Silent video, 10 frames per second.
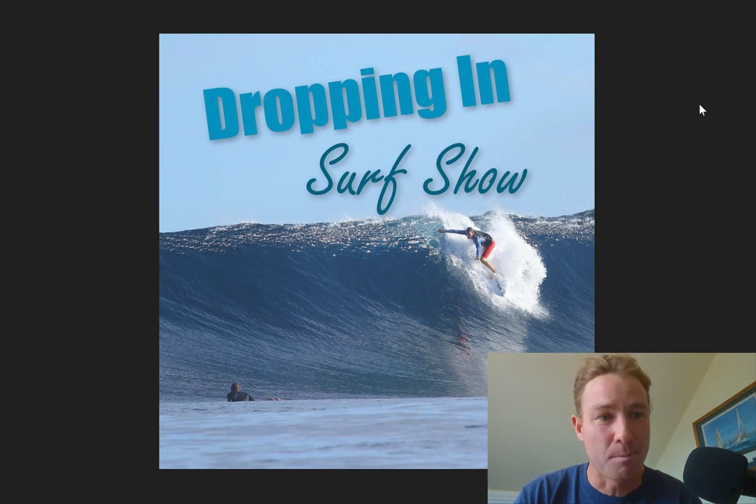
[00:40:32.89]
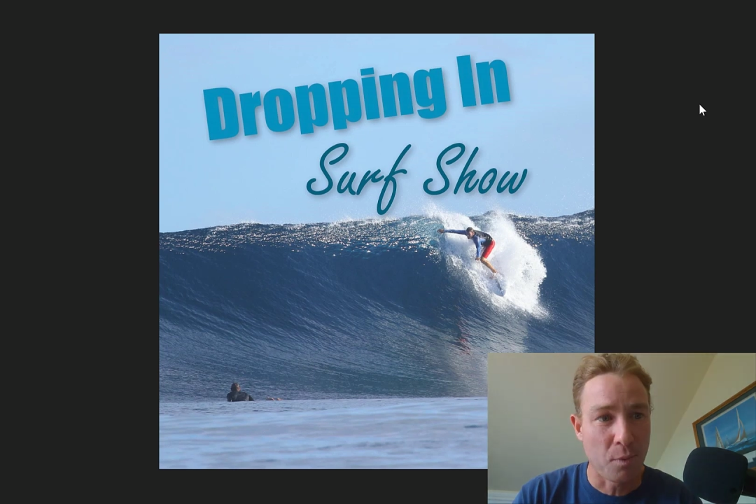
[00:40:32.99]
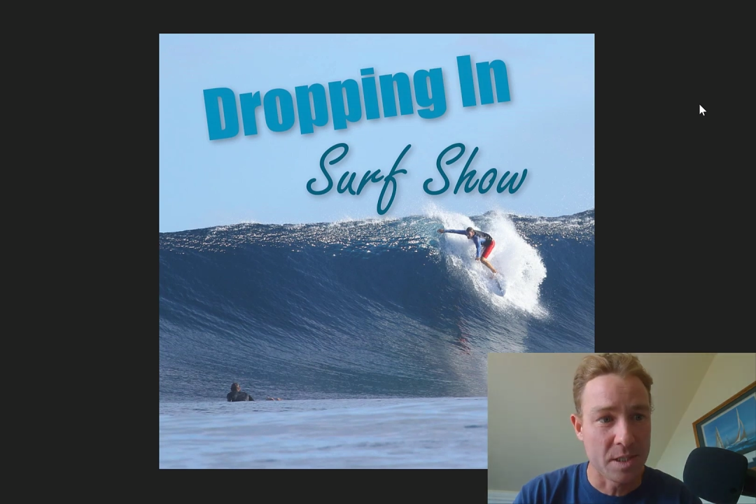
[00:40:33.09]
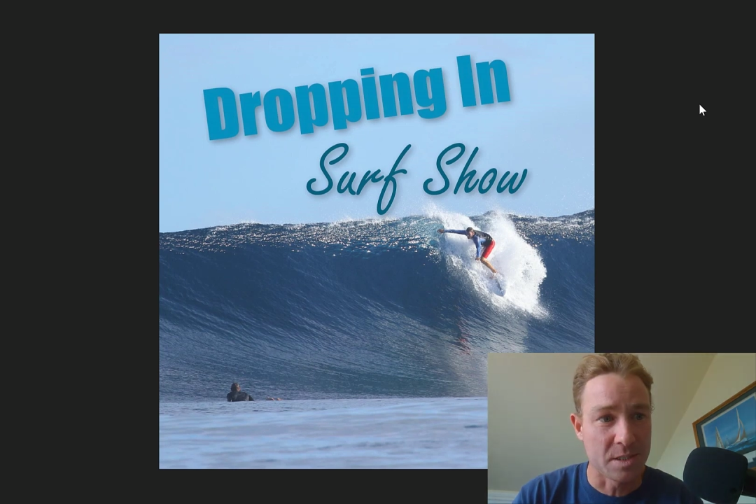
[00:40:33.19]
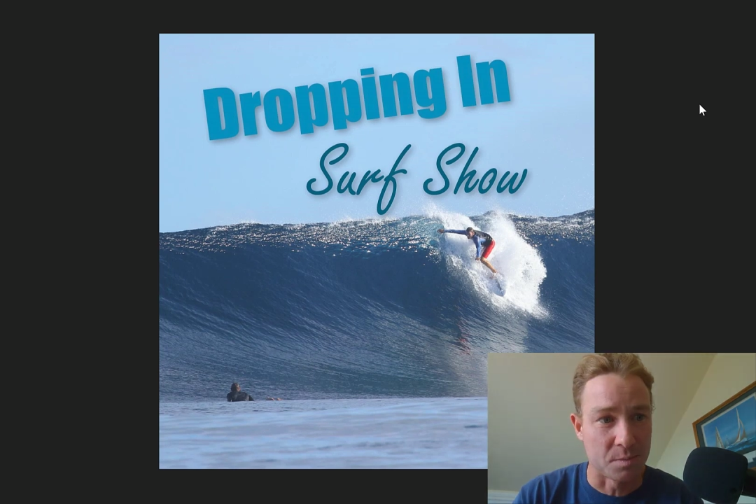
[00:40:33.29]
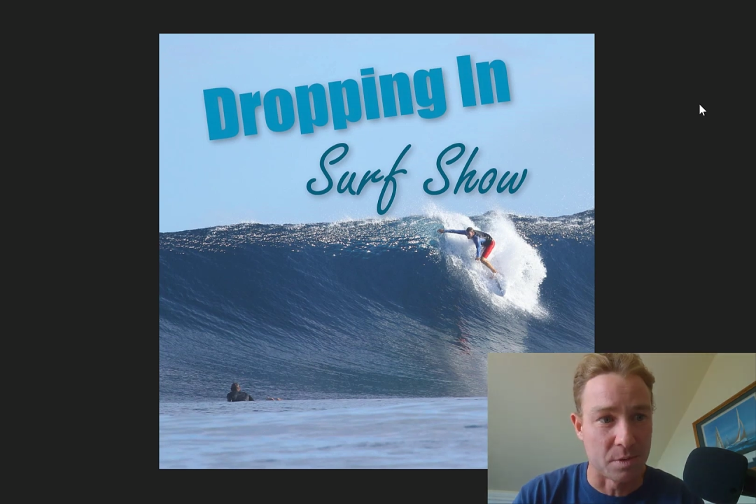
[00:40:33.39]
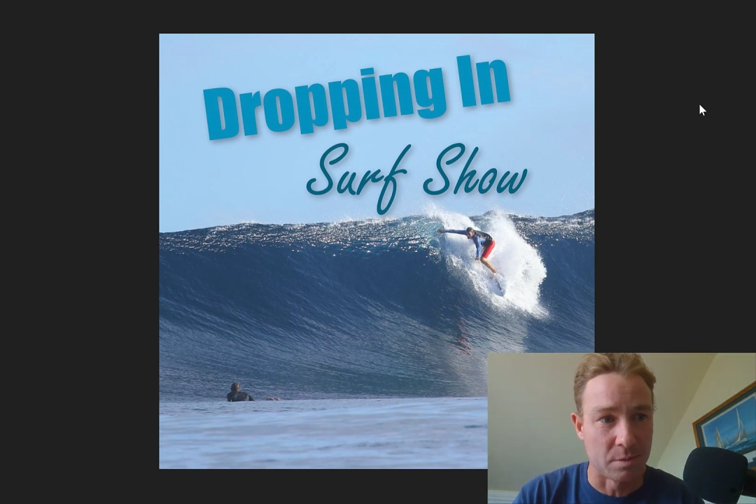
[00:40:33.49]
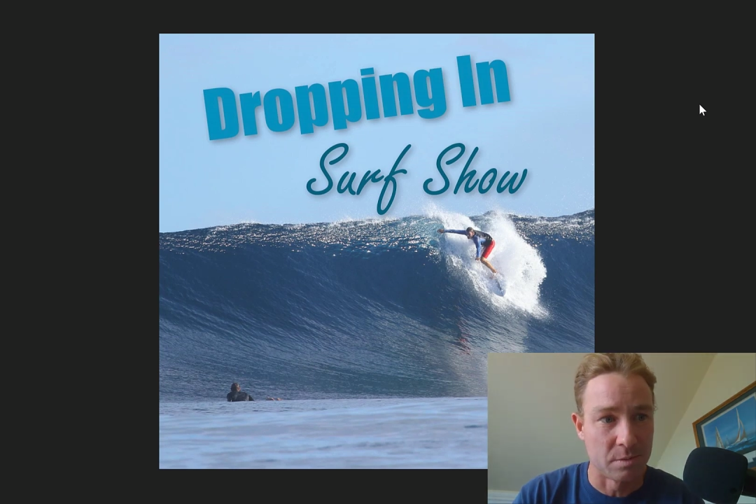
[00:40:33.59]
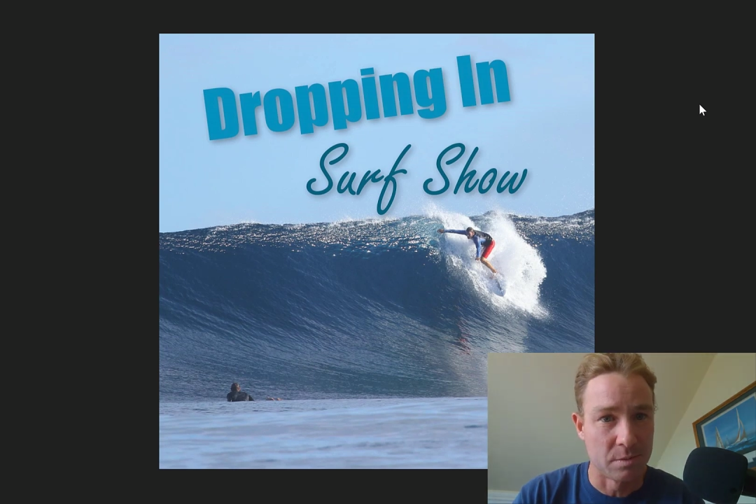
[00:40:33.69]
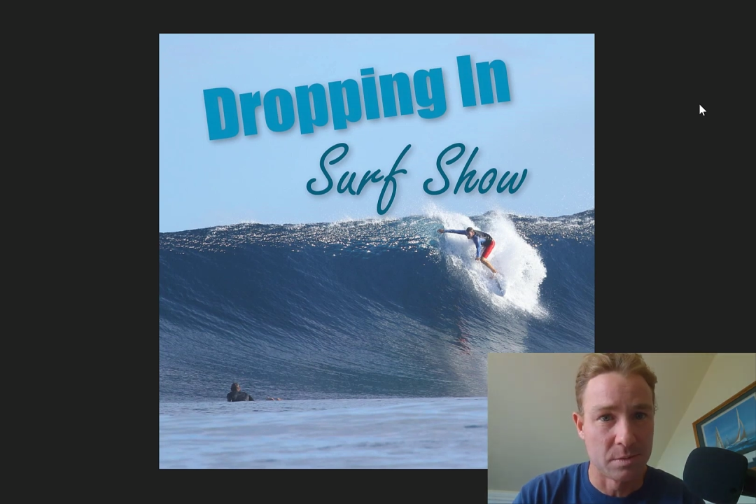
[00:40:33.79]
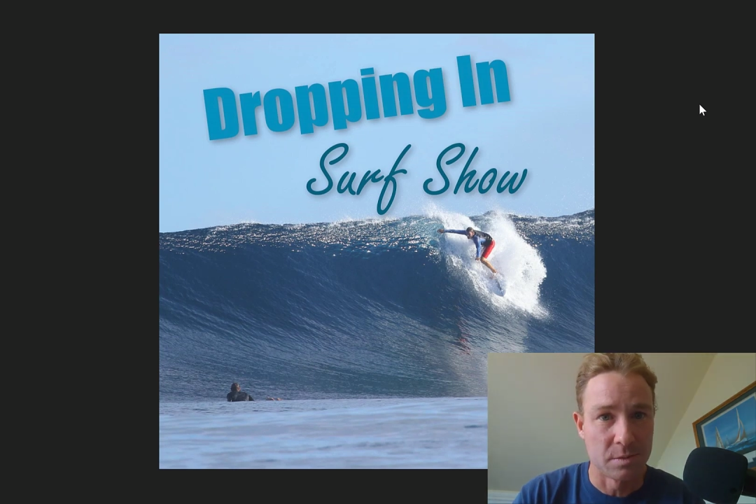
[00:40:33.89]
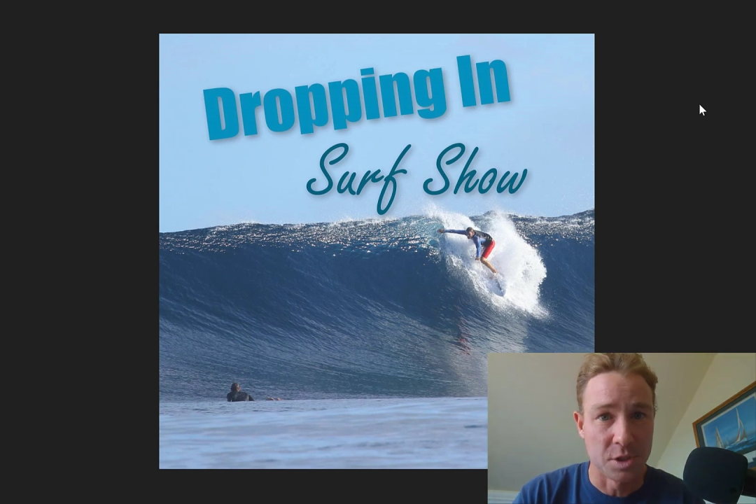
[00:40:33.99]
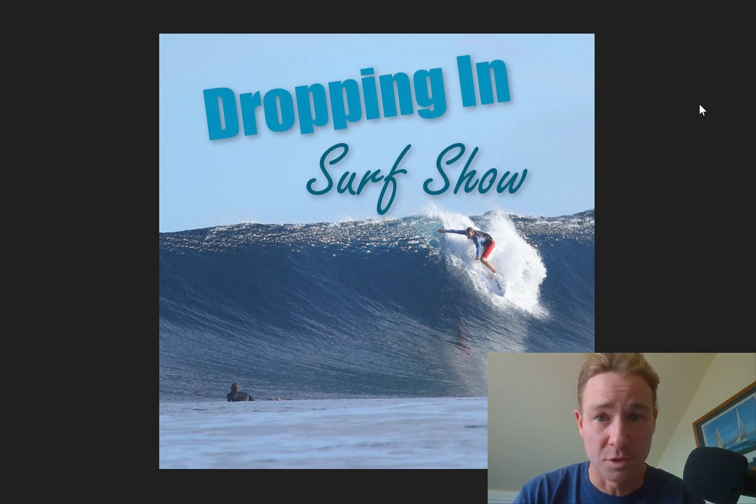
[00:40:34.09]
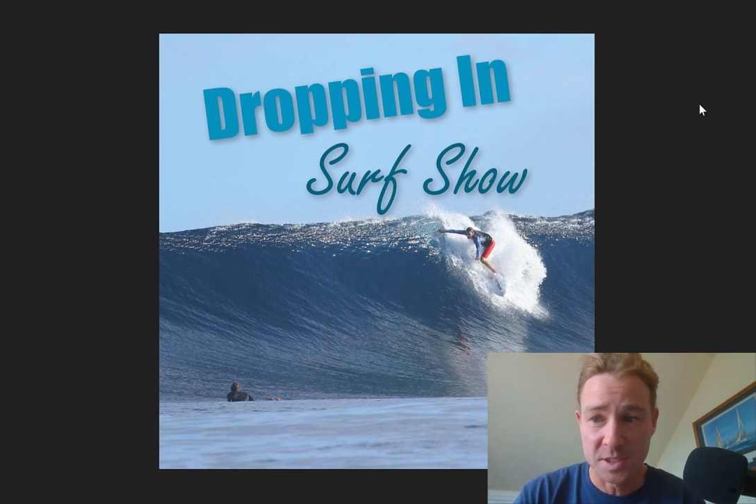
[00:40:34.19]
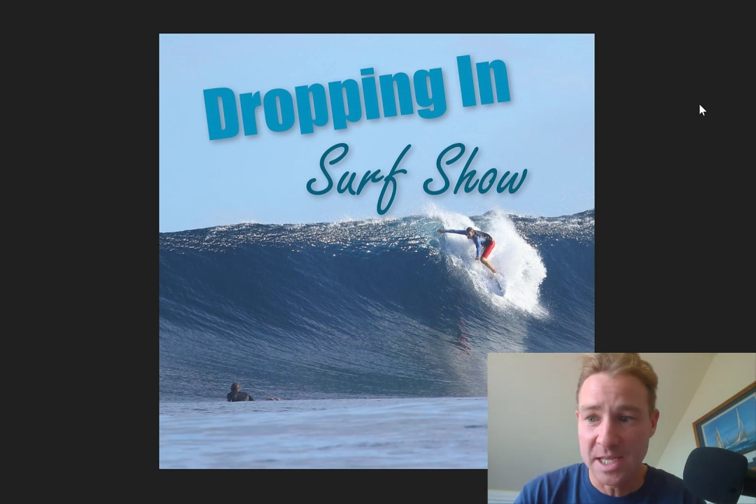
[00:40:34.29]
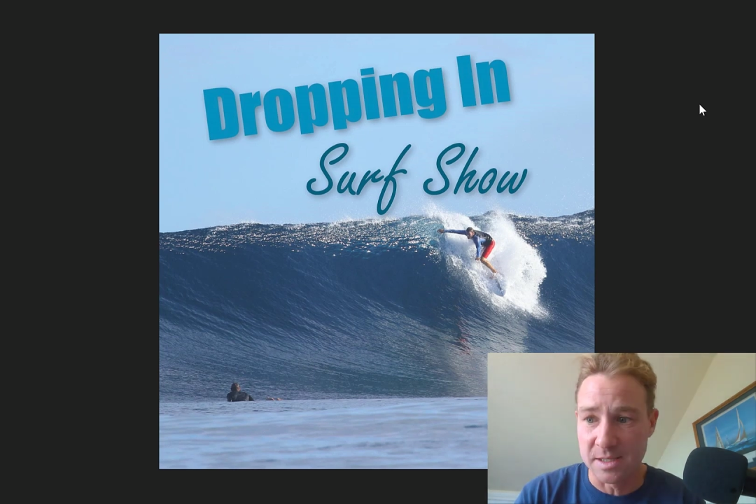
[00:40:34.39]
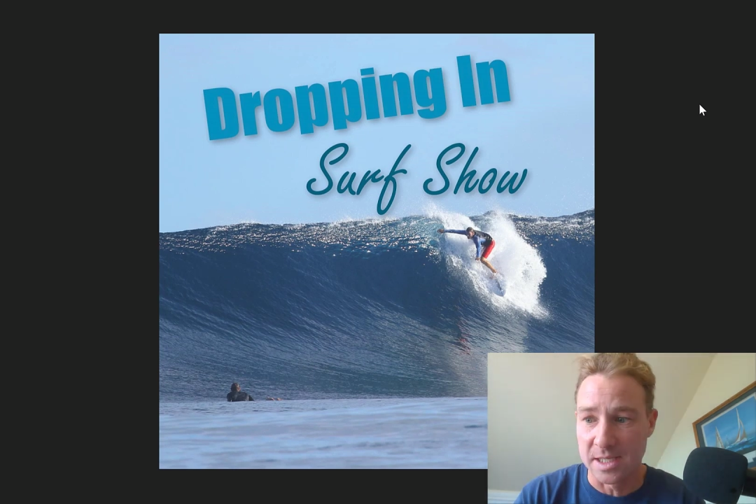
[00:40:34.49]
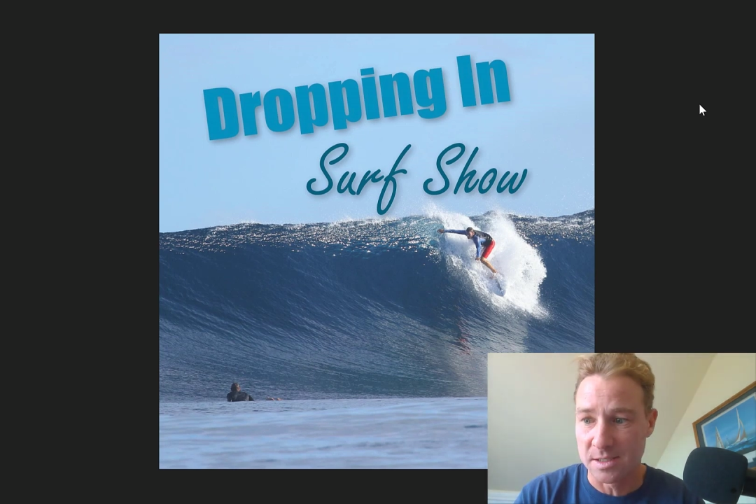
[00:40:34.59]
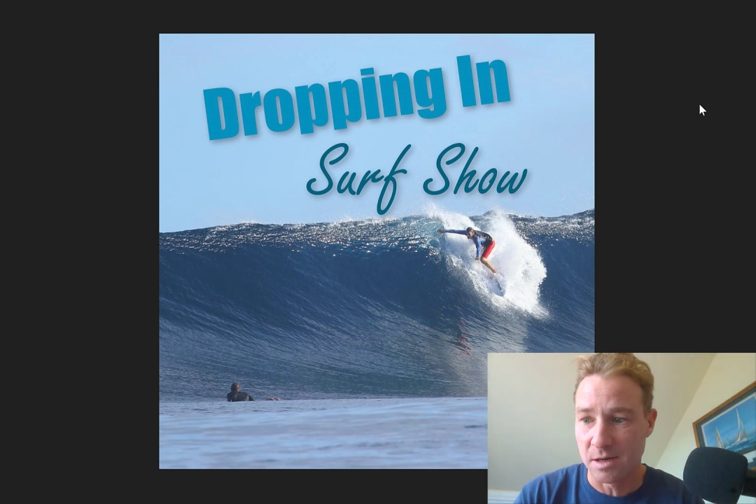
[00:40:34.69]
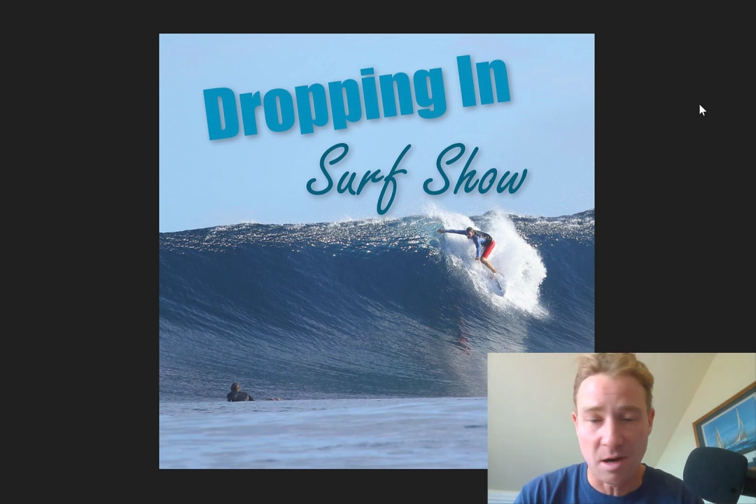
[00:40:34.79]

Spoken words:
principle, you're seeing this